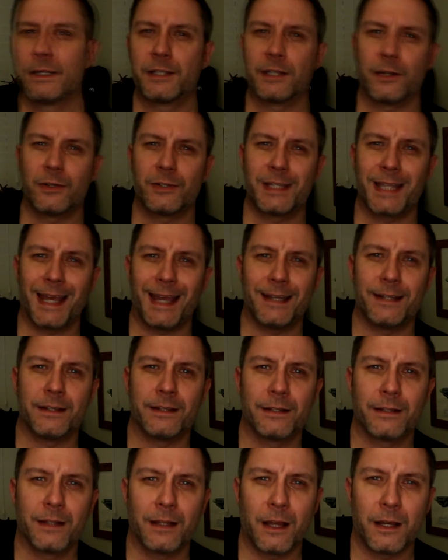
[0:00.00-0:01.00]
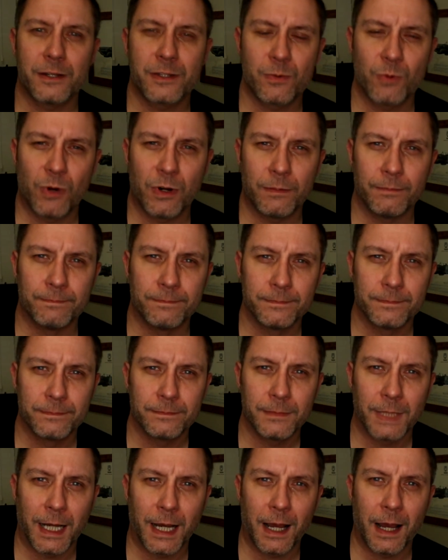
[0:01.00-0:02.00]
So 10, last one,
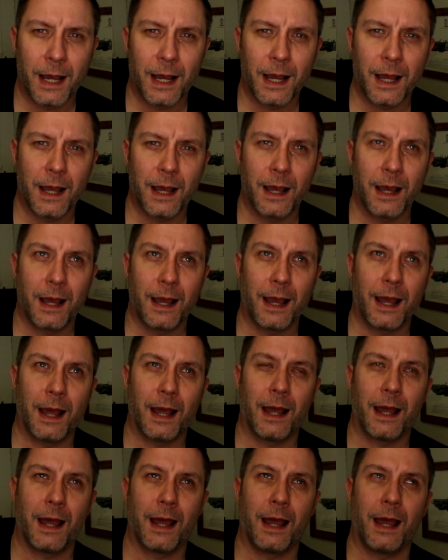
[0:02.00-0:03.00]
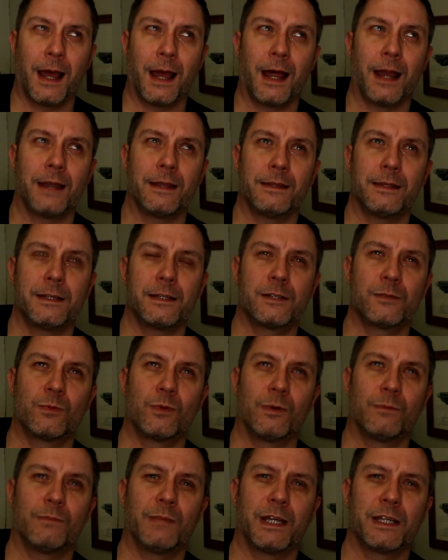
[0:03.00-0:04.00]
and
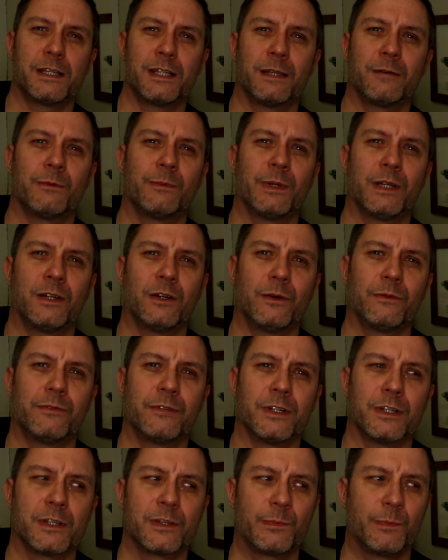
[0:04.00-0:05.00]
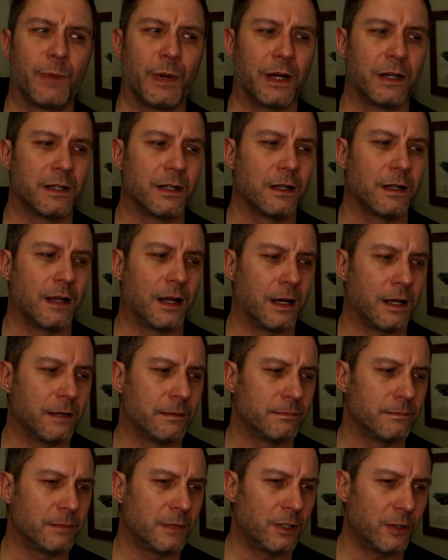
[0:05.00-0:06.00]
this one may seem a bit obvious, but
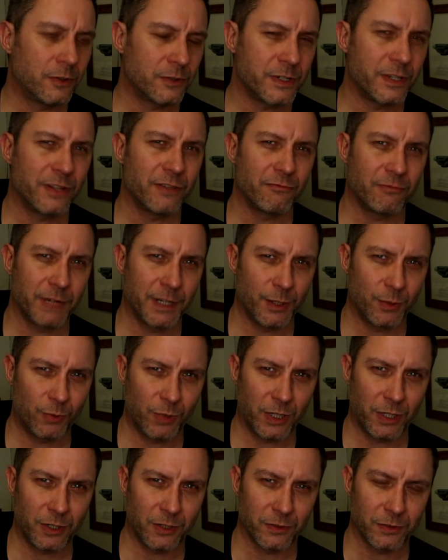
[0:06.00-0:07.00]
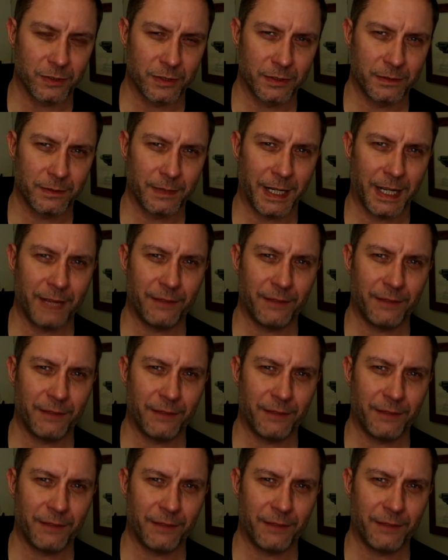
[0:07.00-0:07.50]
look to the real world.